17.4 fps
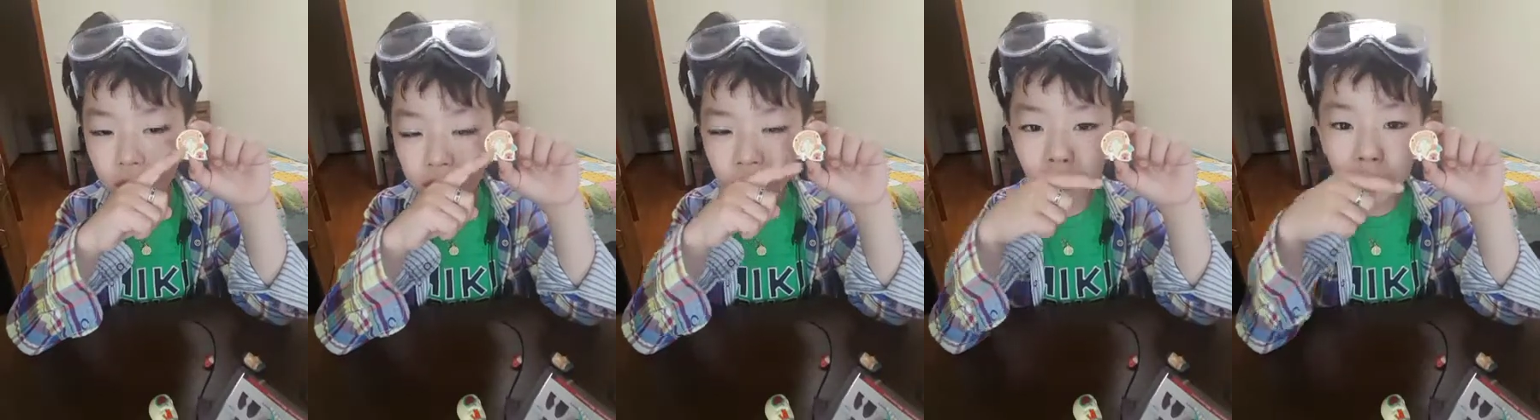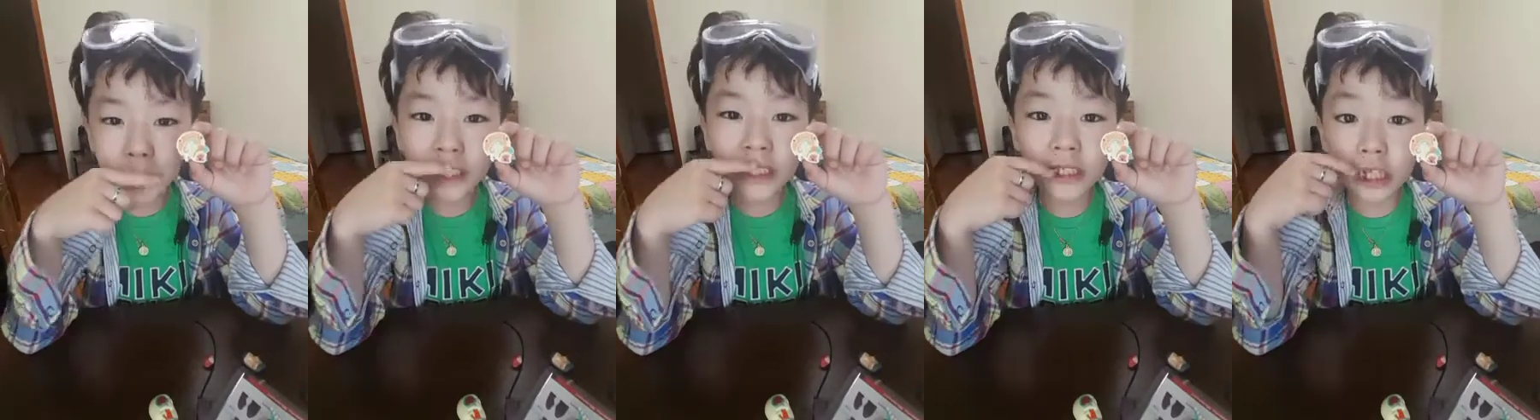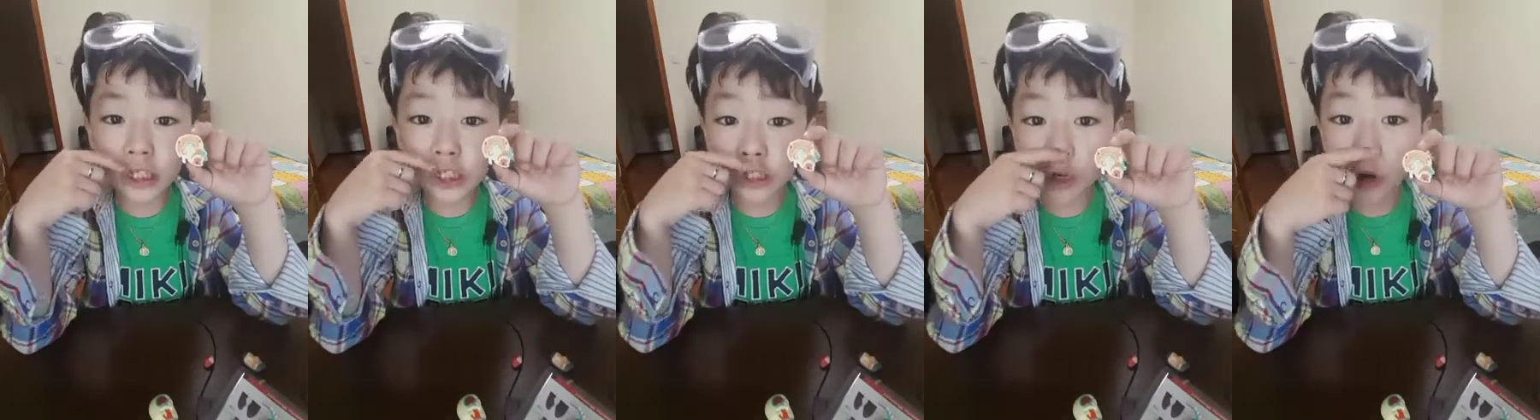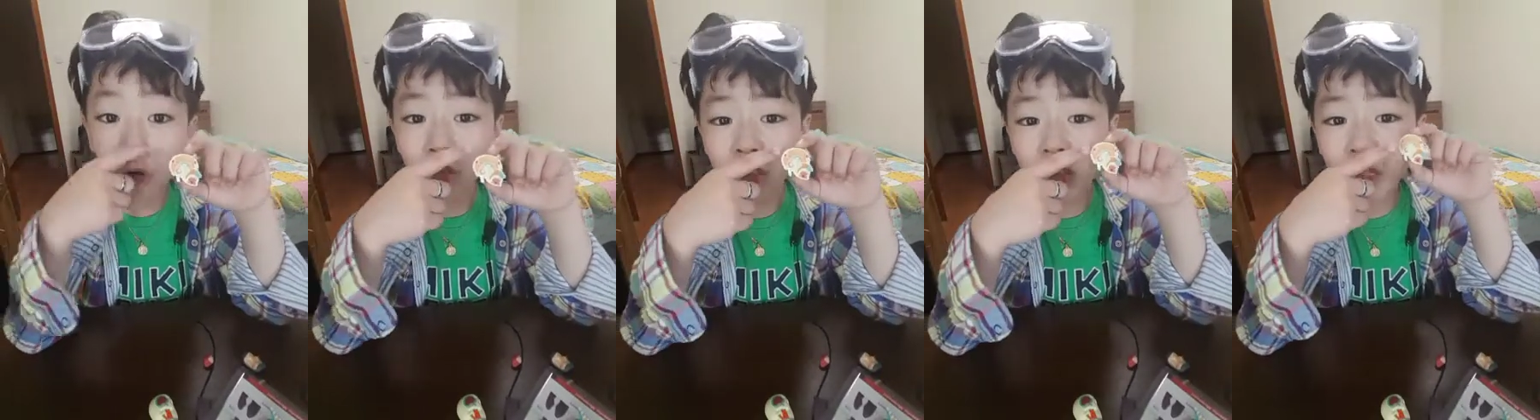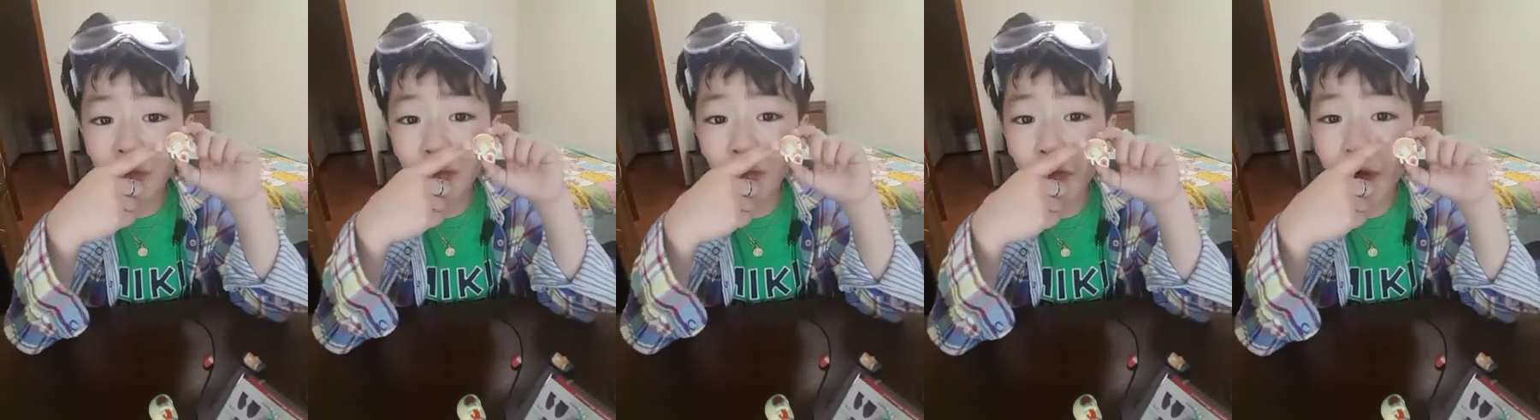The message goes
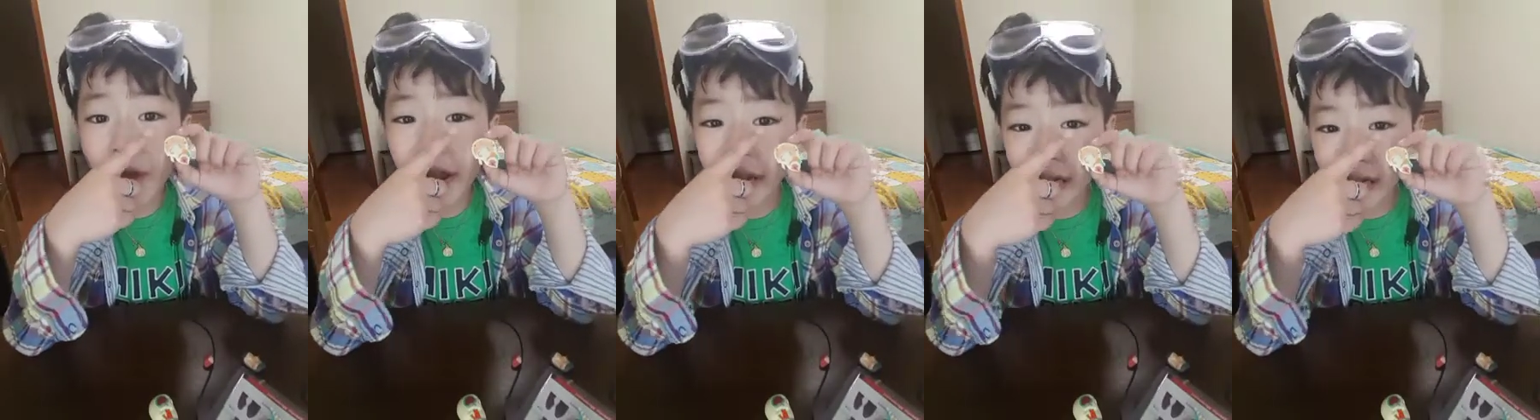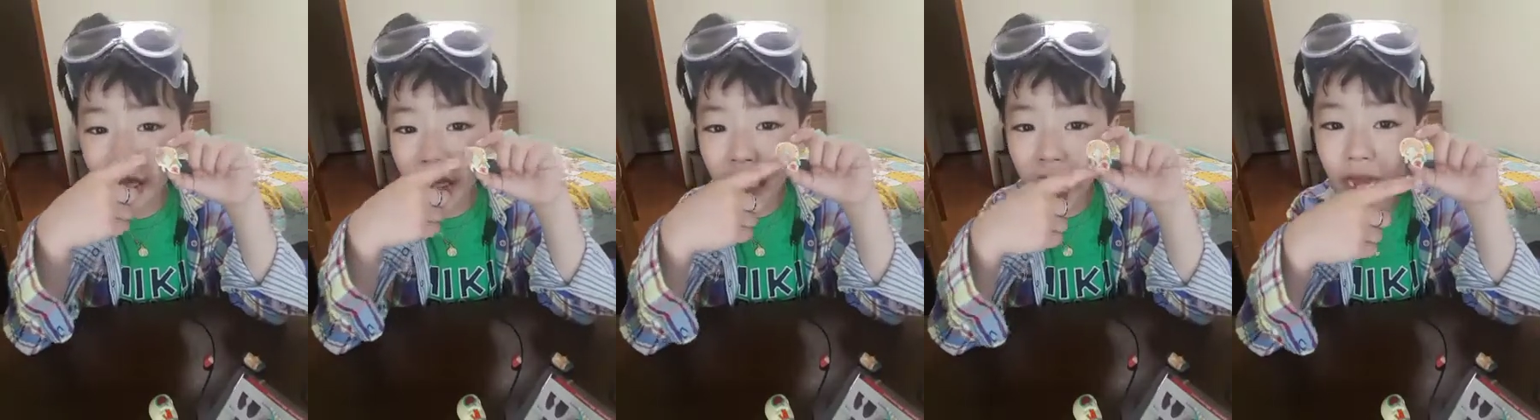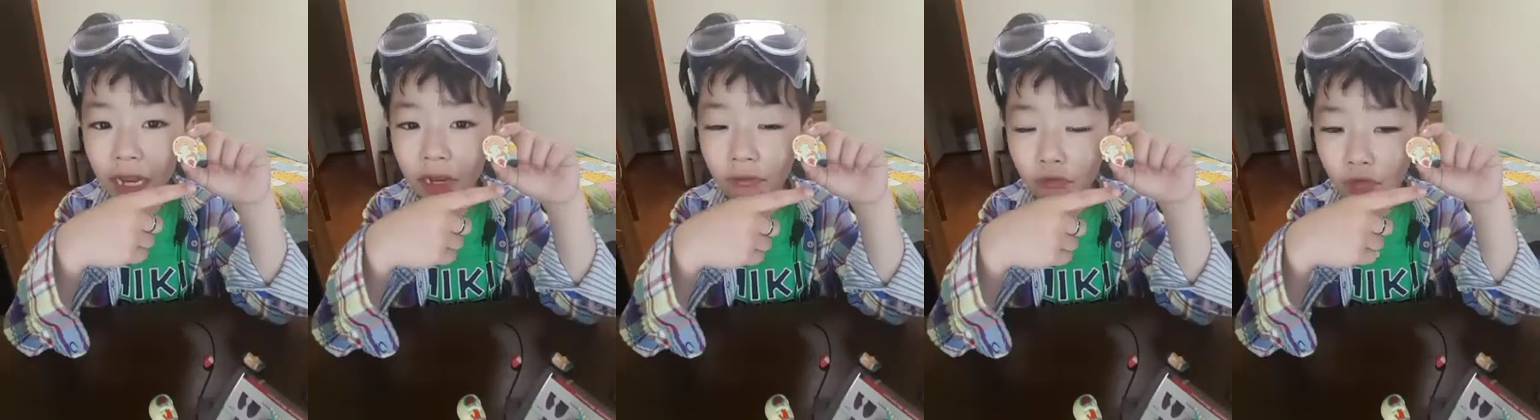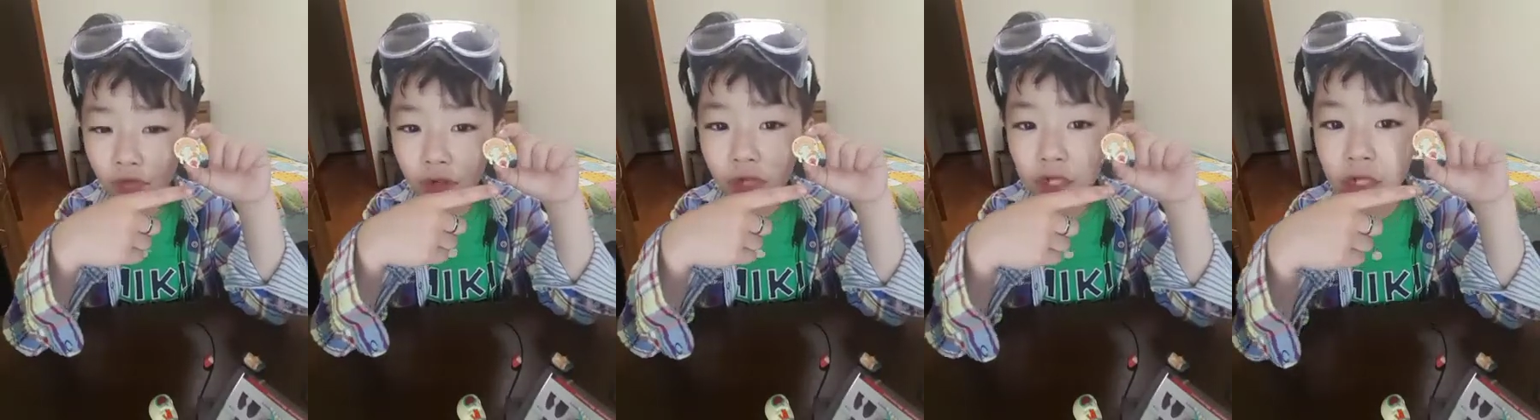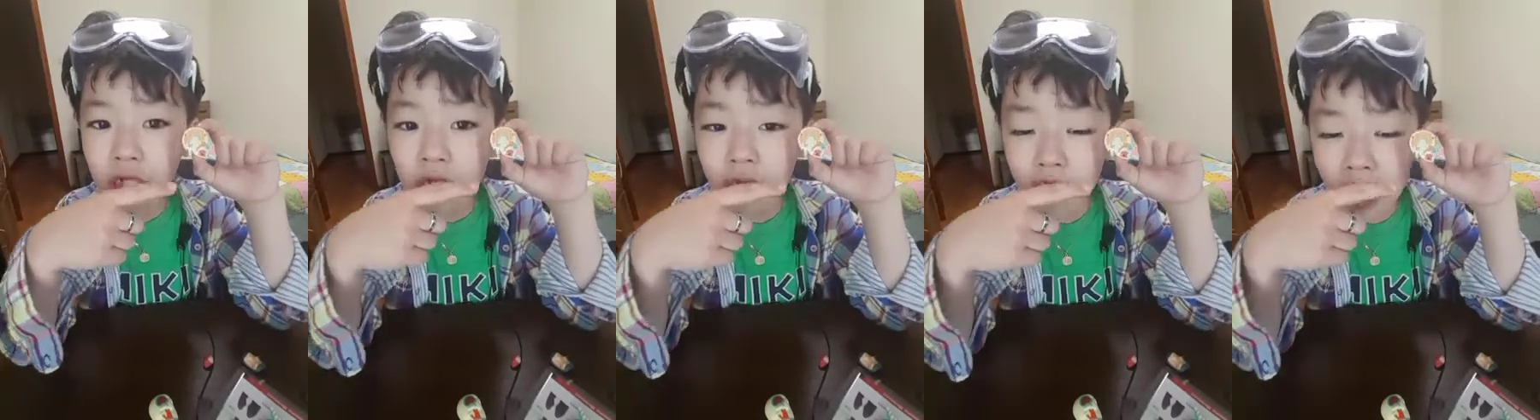to the brain, and
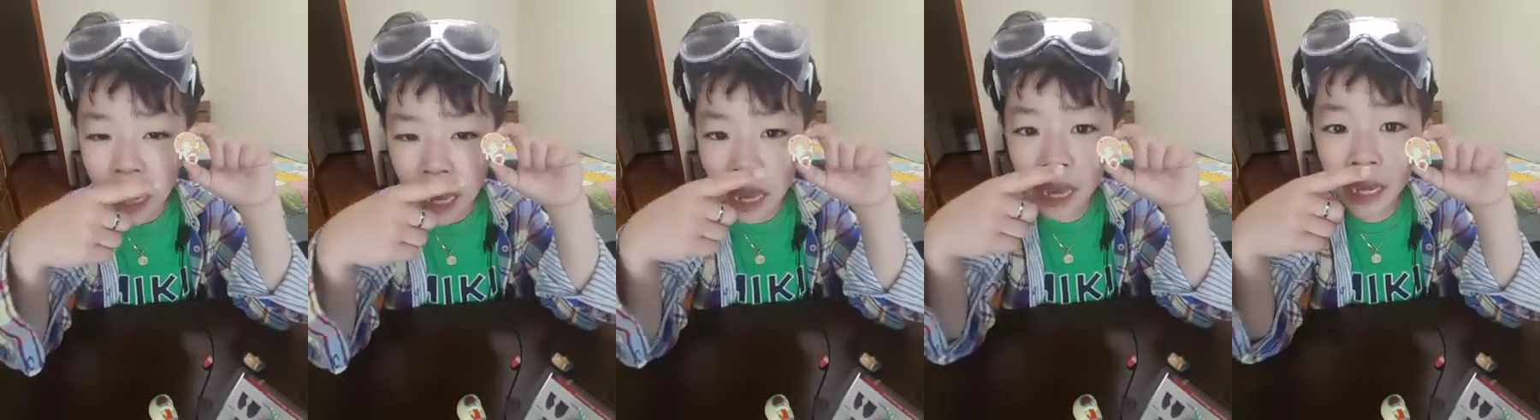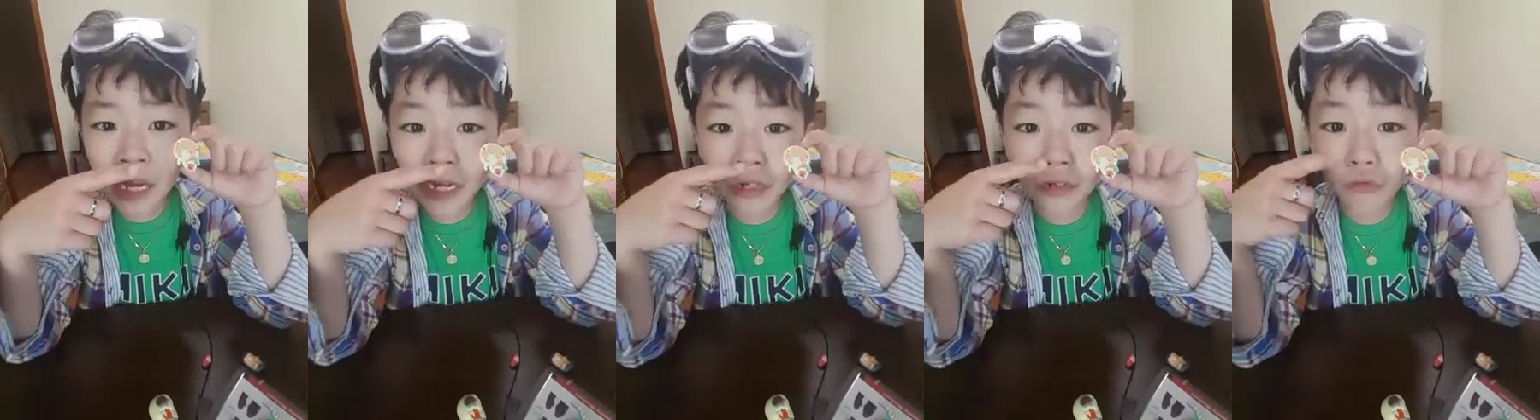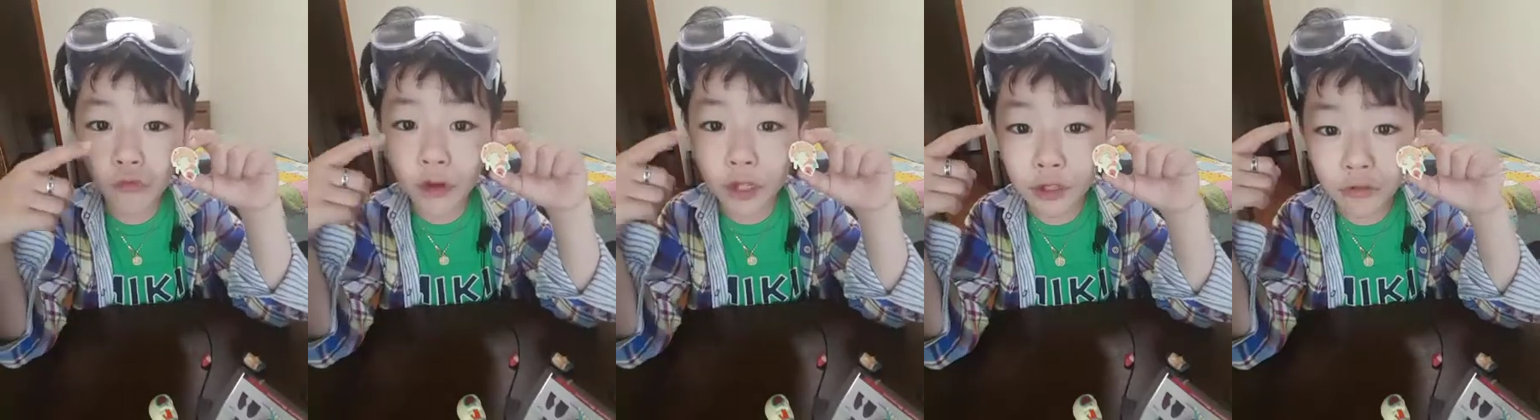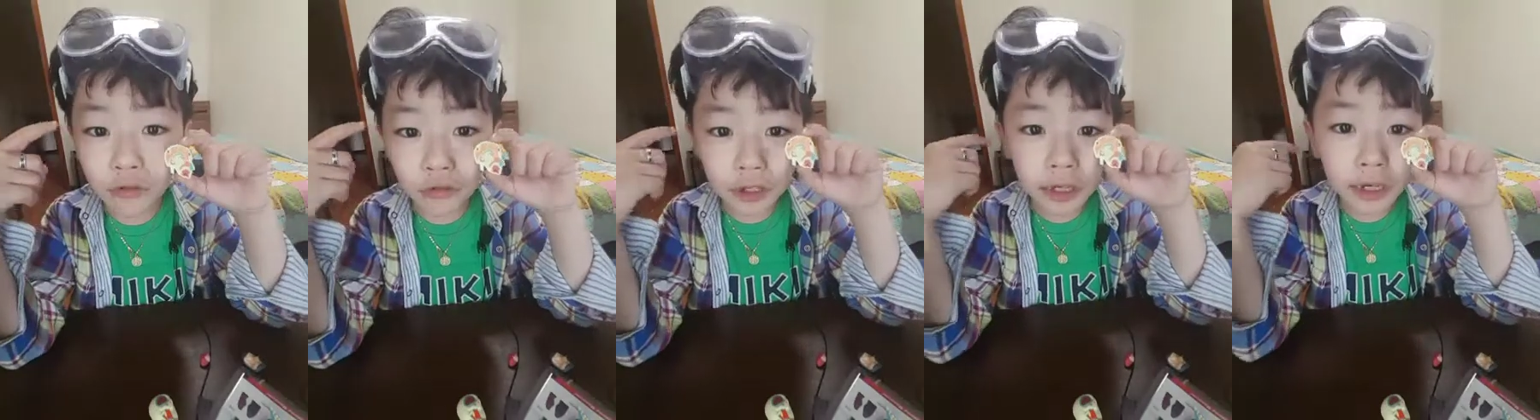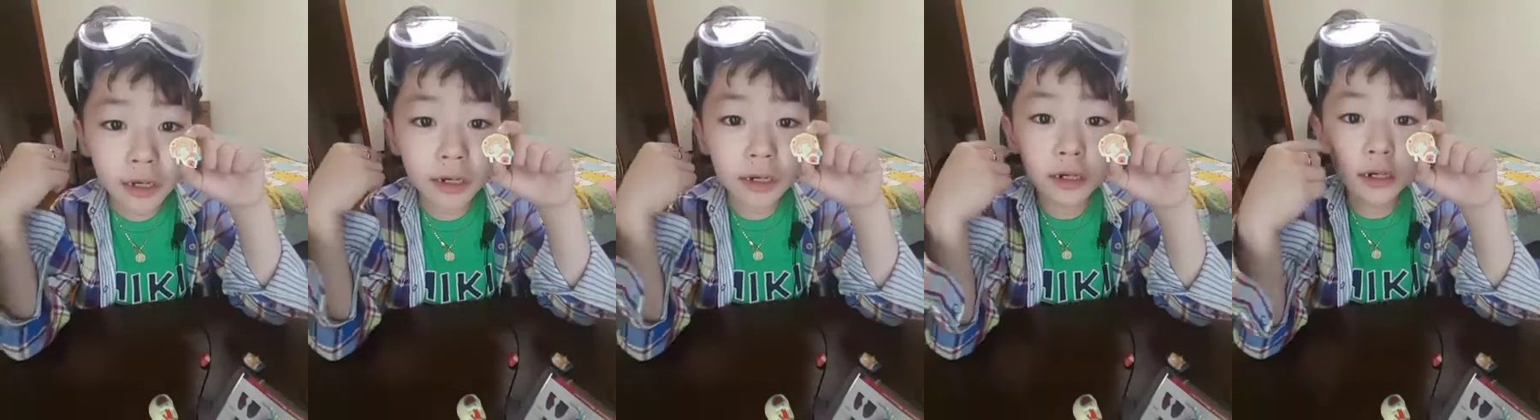when you
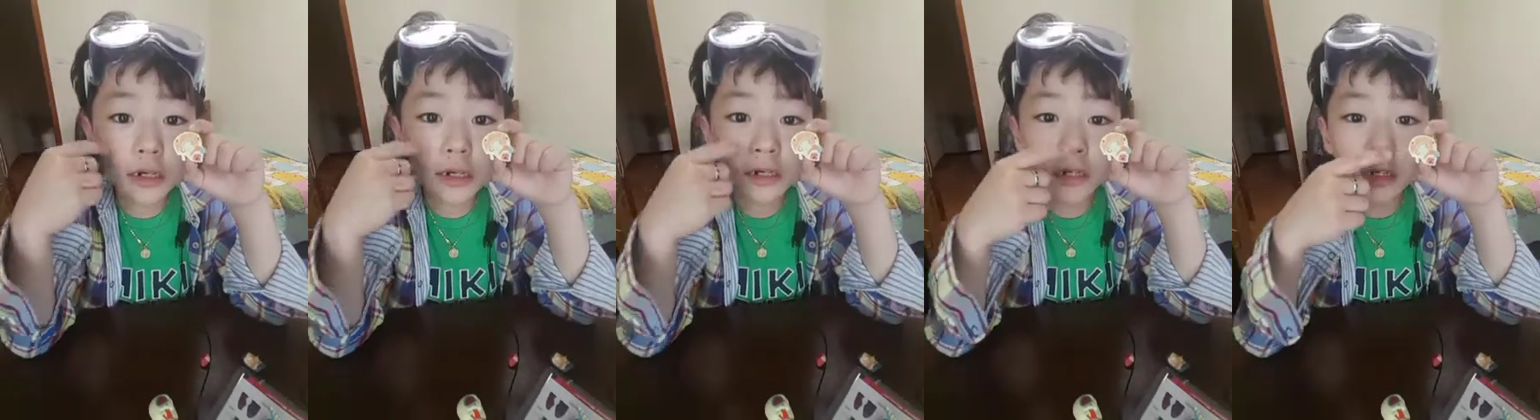hear,